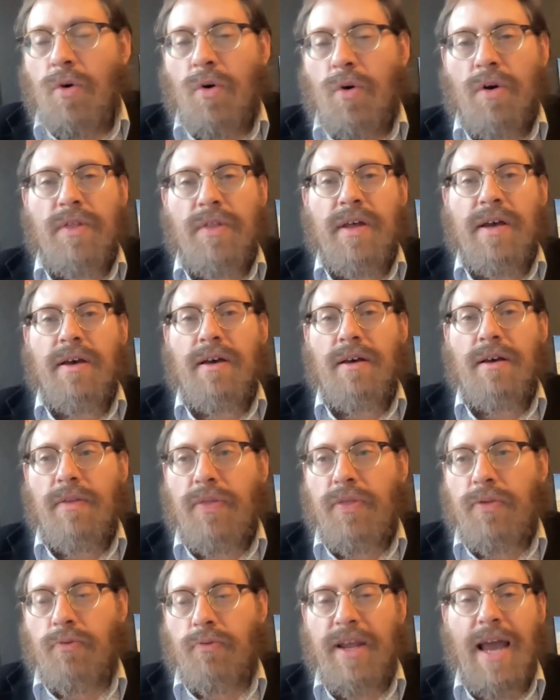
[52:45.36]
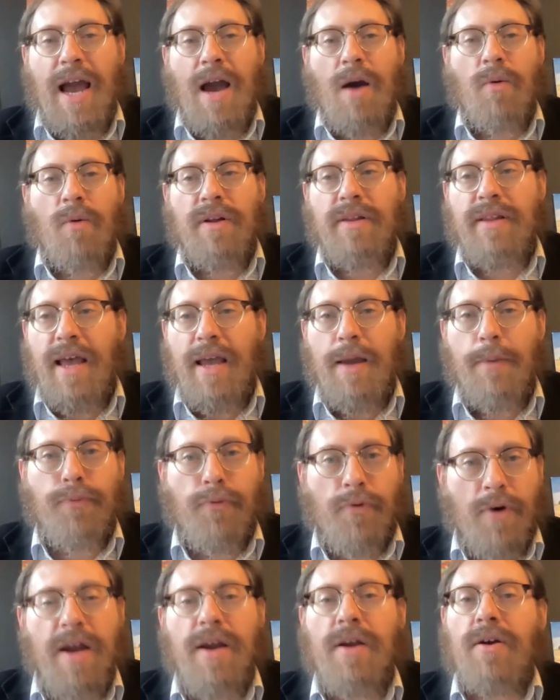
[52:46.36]
or the three hour day
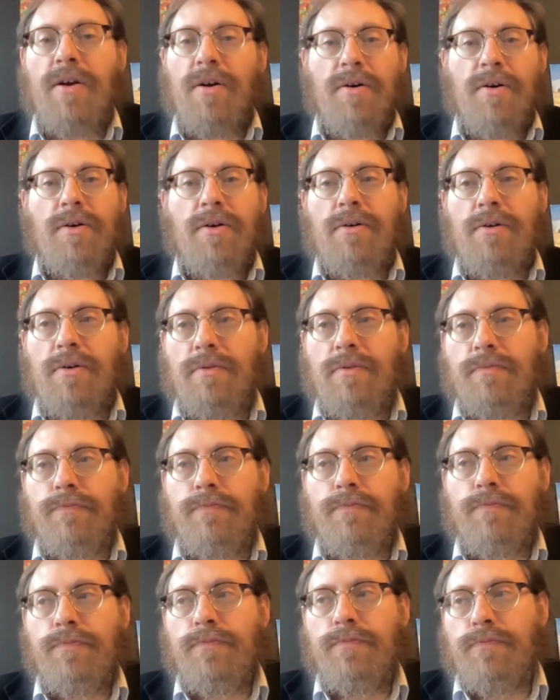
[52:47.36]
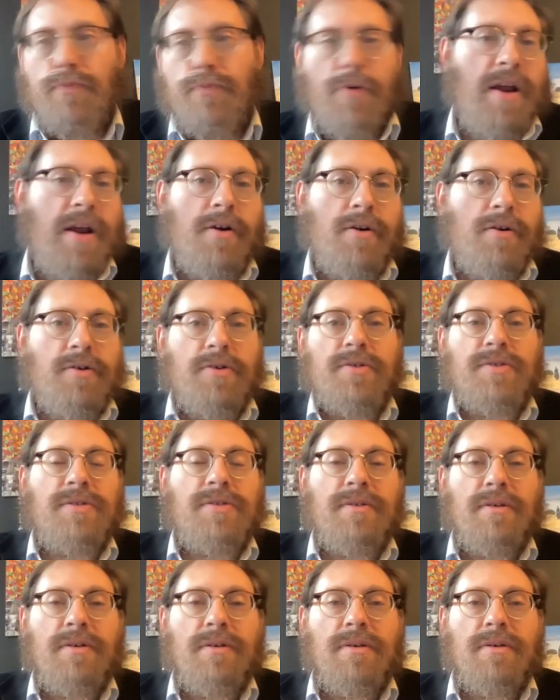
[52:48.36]
prayer,
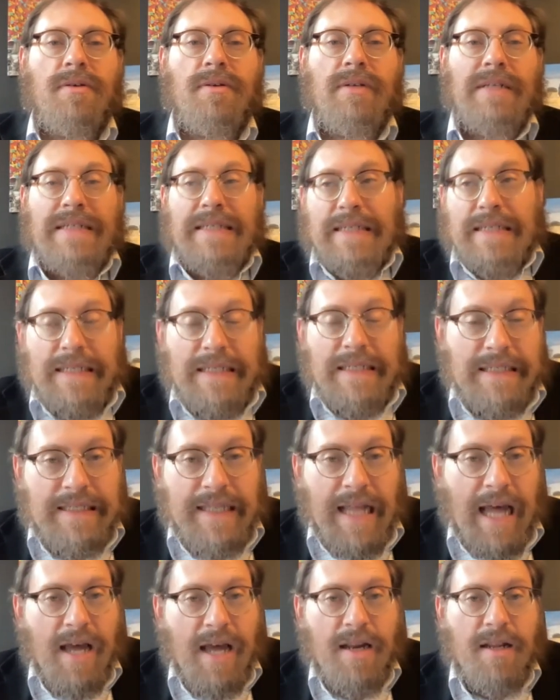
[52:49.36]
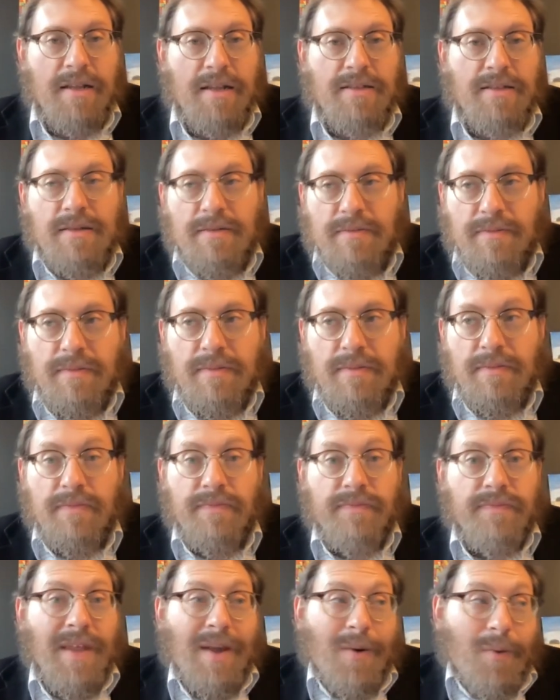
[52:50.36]
prayers. It's not, it's,
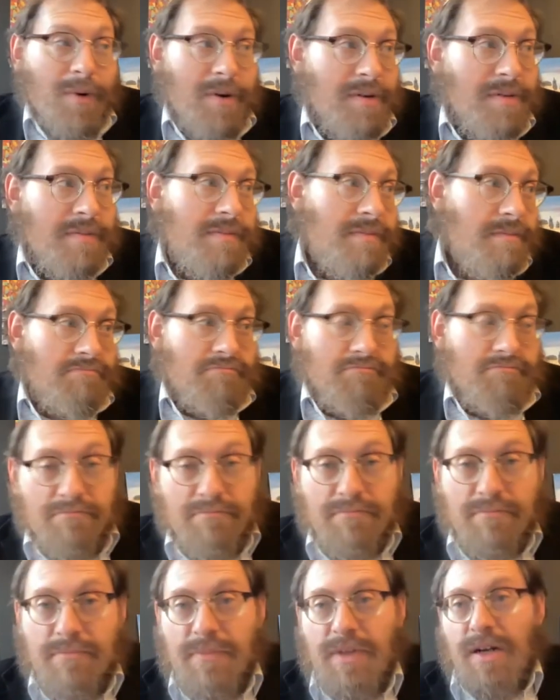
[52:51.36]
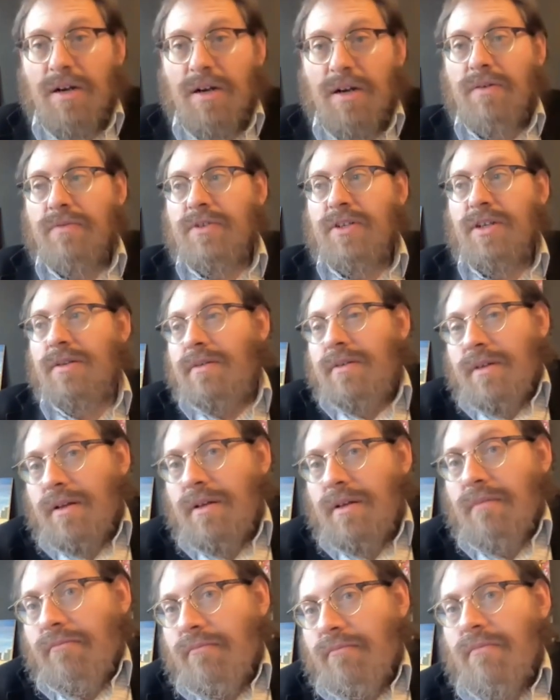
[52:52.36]
they were, you know, just,
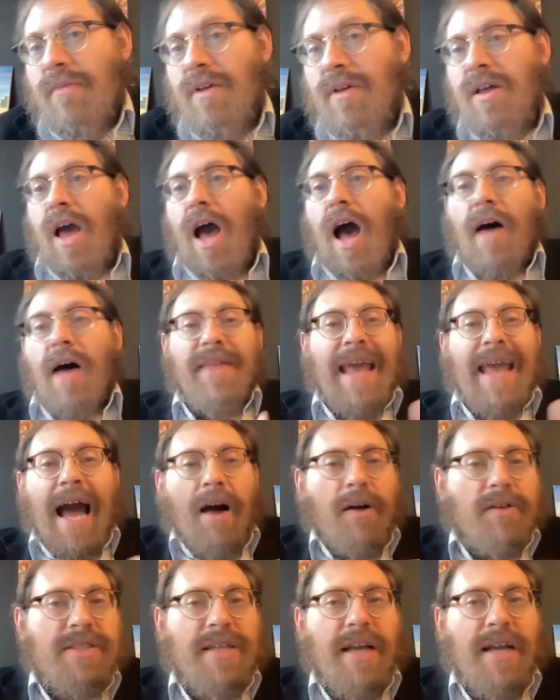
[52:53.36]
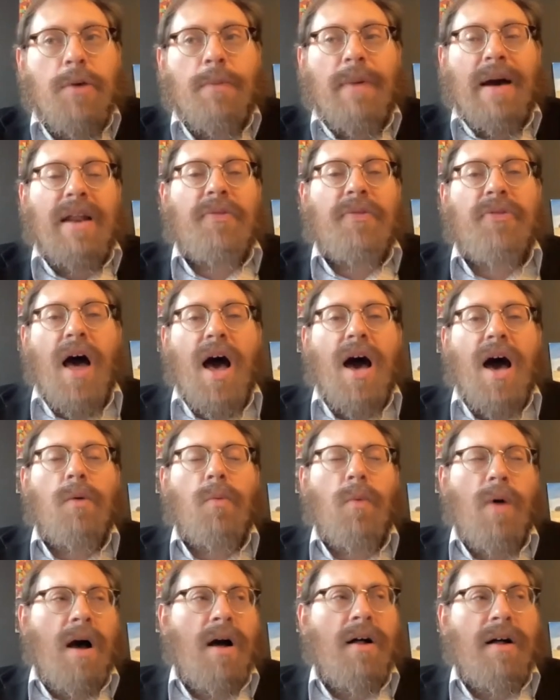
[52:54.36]
on the outside, you might have thought,
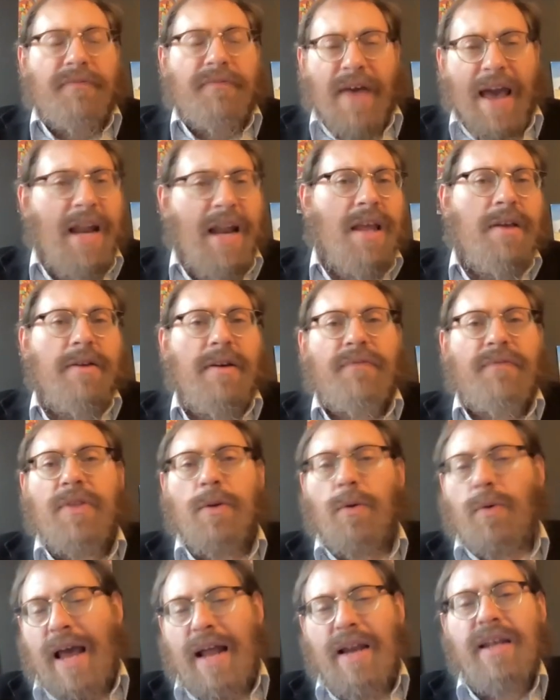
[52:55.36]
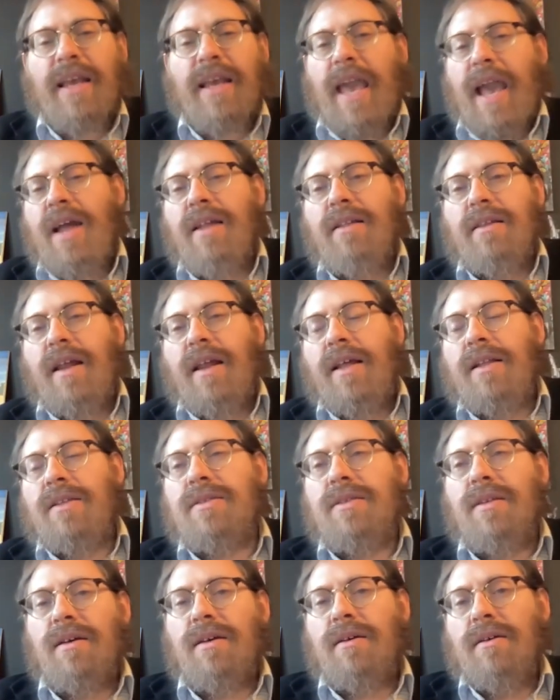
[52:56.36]
well, if any, if there were any candidates
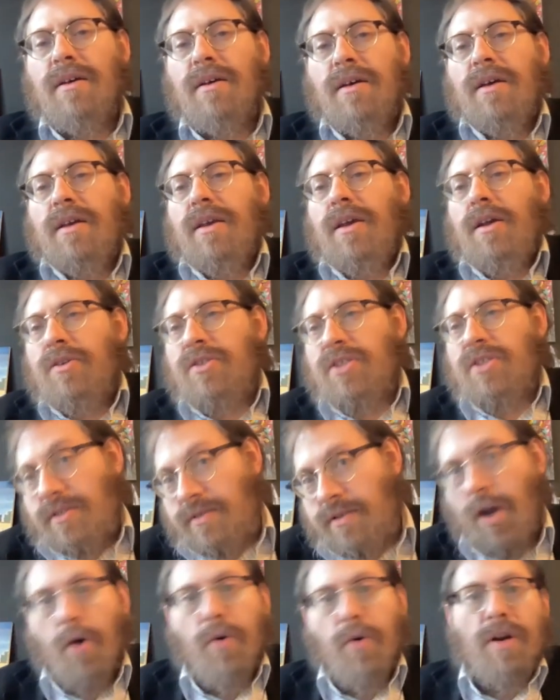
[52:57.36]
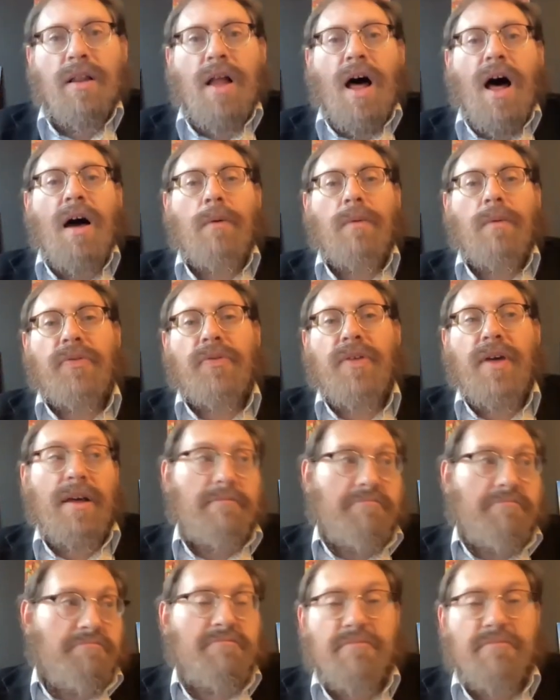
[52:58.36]
to you know, just going along with
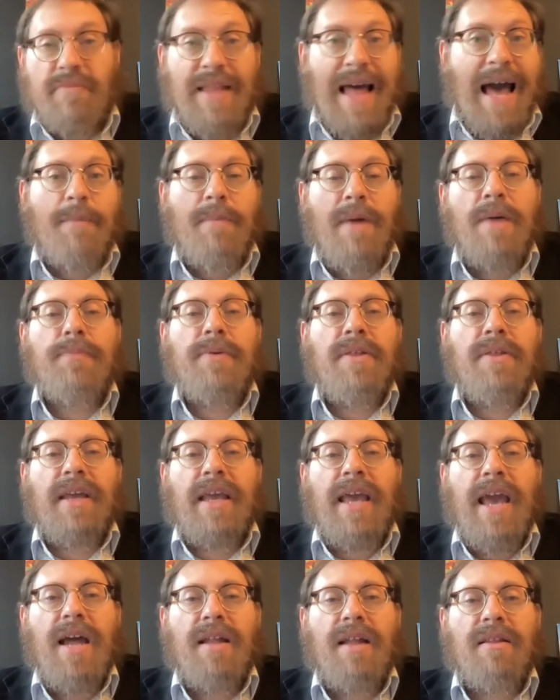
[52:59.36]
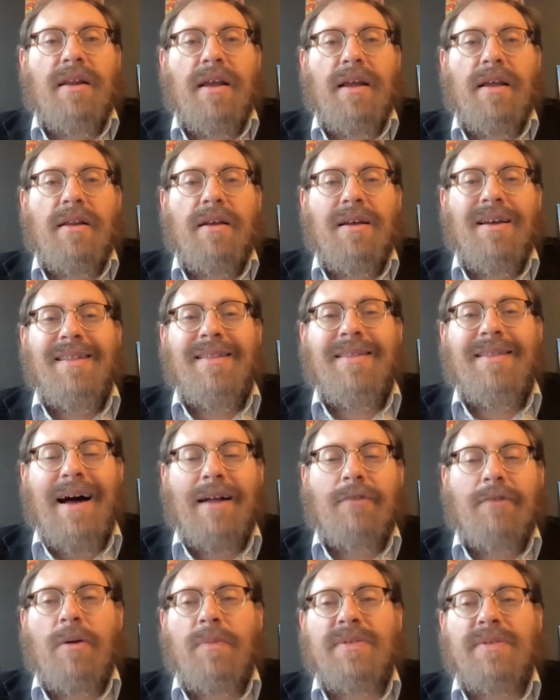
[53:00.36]
it, that might be the candidate. The
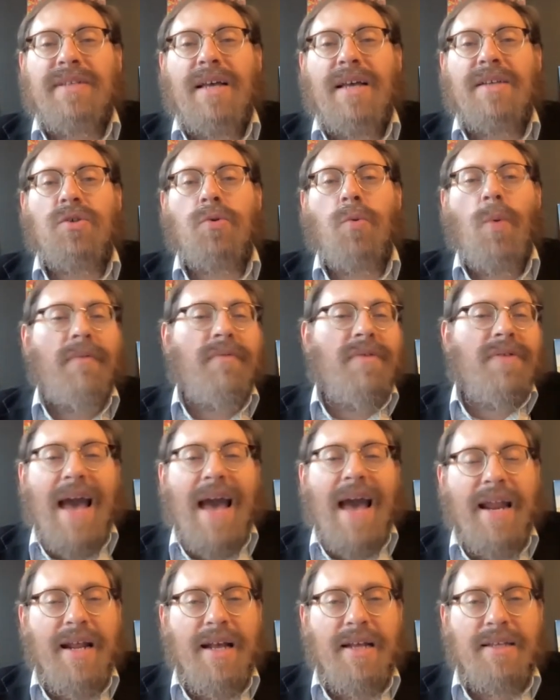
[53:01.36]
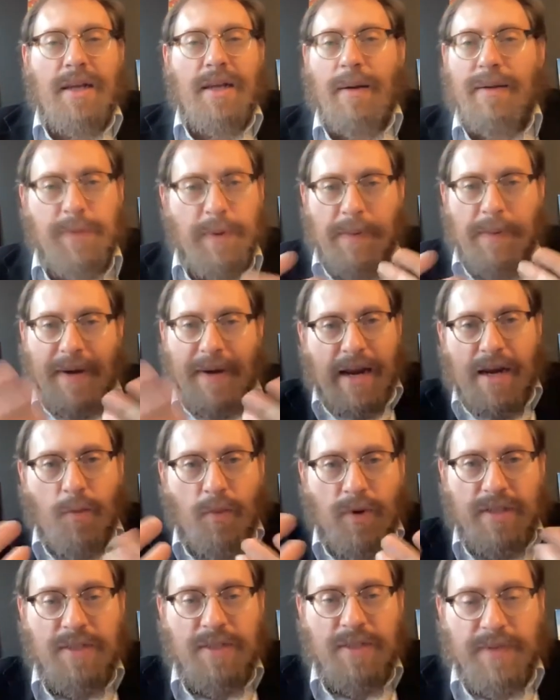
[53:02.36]
Alter Rebbe says, whoever that is, I'm not speaking about
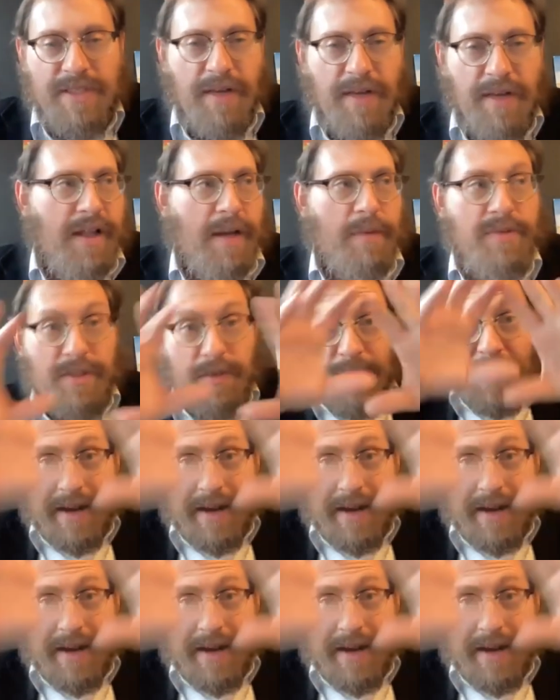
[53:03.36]
anyone specifically, I'm just